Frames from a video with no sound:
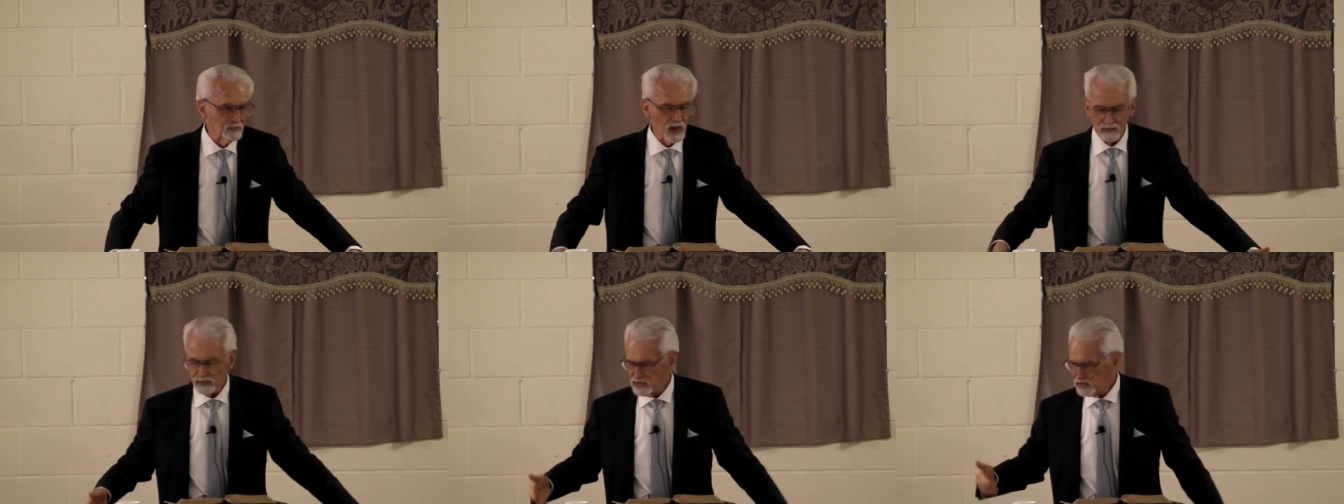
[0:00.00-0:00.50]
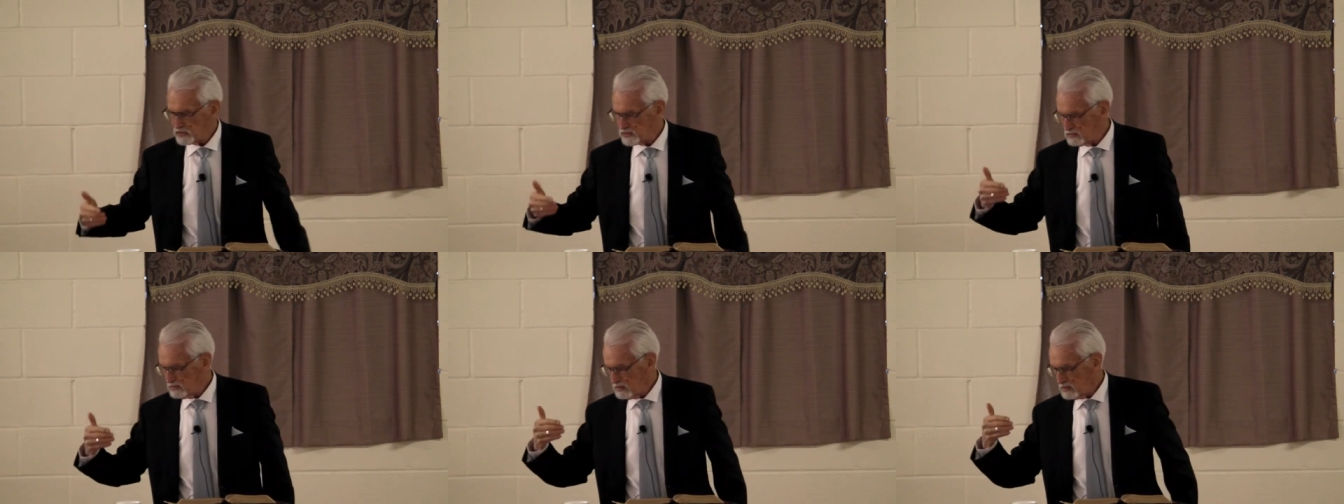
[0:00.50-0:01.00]
It might be
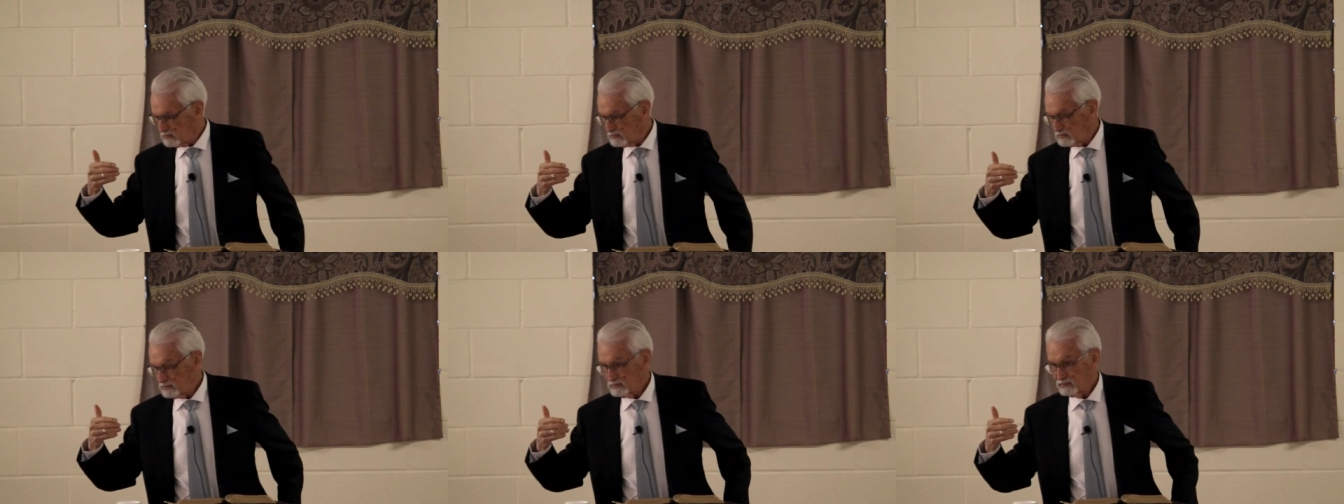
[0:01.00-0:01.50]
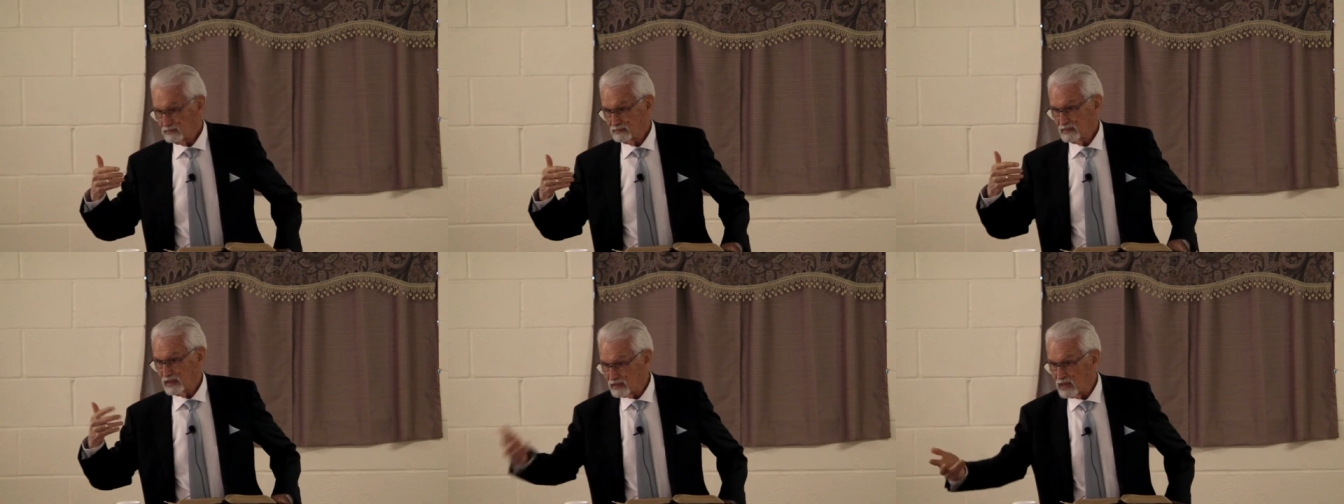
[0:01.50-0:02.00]
just
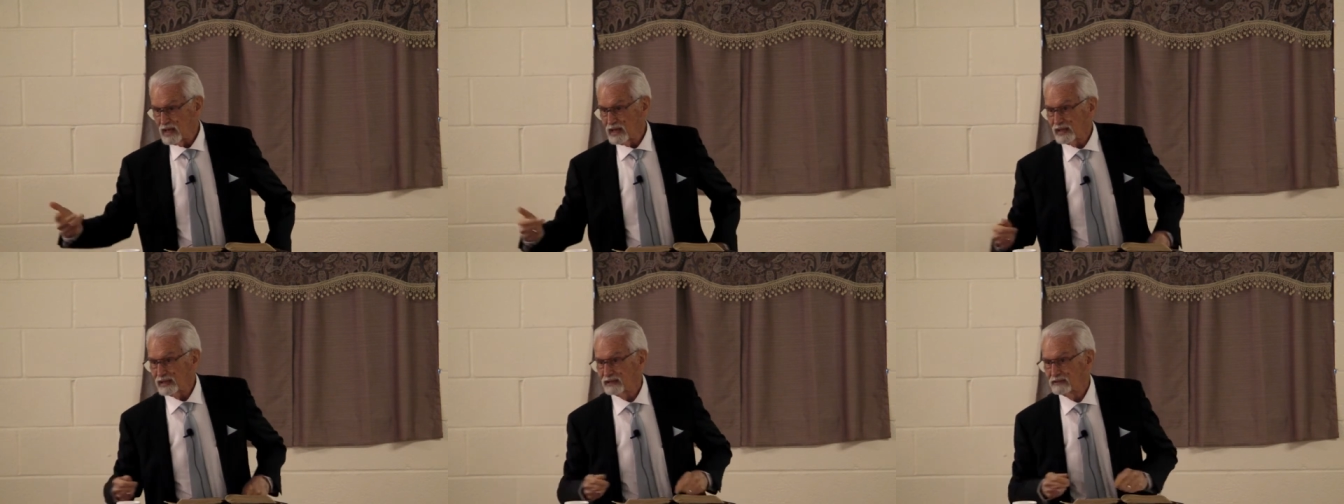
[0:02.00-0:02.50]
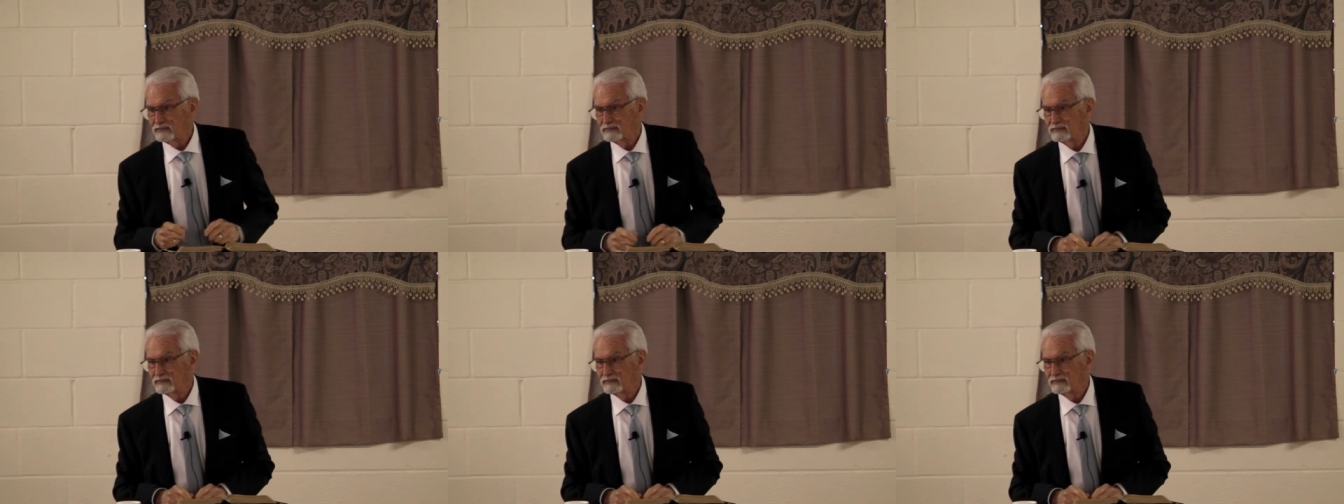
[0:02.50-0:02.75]
a lie.